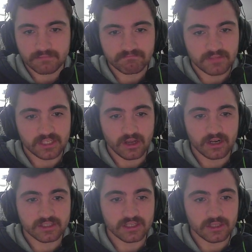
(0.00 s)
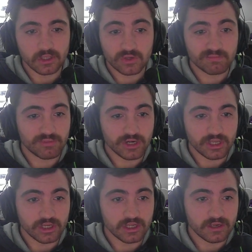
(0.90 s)
He's honestly looked pretty
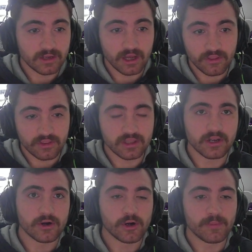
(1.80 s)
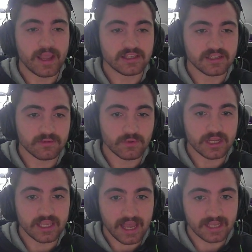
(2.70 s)
good other than Hermansson where
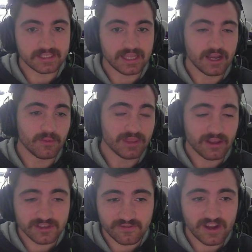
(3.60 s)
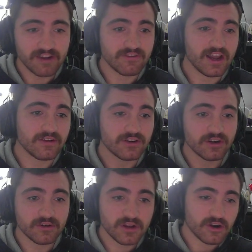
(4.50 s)
he gassed out. But that was a
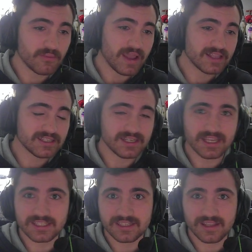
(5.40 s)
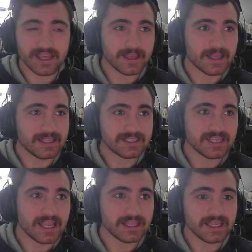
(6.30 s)
5-rounder. Hermansson isn't like
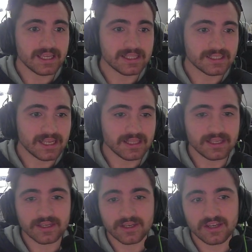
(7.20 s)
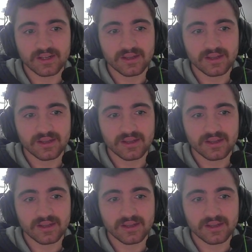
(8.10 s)
insanely good.